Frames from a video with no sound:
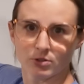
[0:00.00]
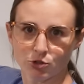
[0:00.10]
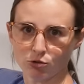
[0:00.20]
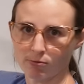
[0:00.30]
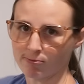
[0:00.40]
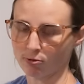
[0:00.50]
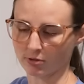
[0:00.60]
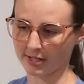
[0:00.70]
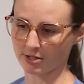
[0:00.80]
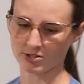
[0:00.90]
2 full
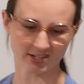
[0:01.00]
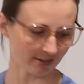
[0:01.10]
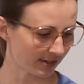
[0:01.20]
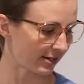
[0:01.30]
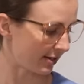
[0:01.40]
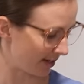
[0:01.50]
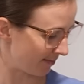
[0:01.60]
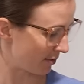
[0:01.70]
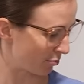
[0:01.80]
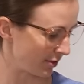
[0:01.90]
layers, and I think I
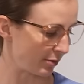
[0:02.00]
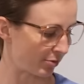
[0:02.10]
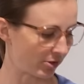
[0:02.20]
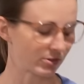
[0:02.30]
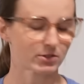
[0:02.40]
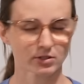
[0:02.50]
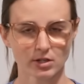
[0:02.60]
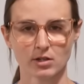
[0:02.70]
have the printed parts